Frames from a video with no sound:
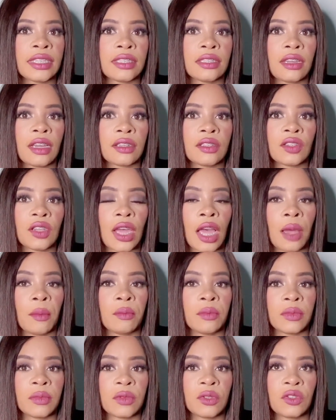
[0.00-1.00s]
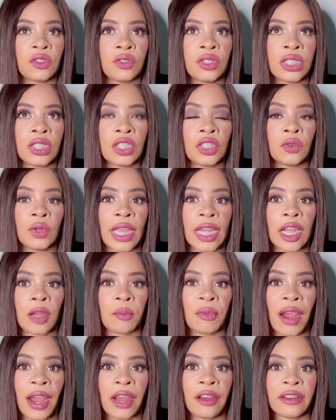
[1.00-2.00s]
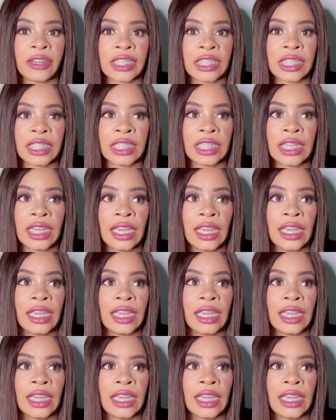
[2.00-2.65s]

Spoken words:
not treating you like a priority.